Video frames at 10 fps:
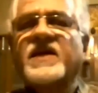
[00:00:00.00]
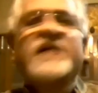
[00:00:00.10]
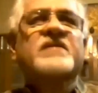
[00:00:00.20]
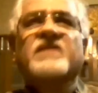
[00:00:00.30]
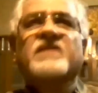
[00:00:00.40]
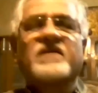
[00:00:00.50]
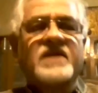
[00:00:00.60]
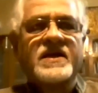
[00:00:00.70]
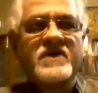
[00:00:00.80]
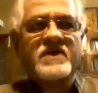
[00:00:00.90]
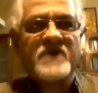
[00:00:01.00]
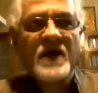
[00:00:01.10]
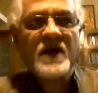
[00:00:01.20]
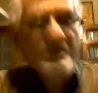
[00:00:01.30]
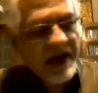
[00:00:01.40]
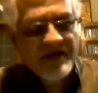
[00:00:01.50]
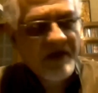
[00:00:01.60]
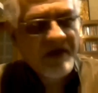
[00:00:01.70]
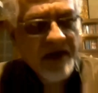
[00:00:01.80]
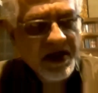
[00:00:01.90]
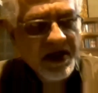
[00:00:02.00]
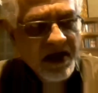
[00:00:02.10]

and a theoretical level by the feminist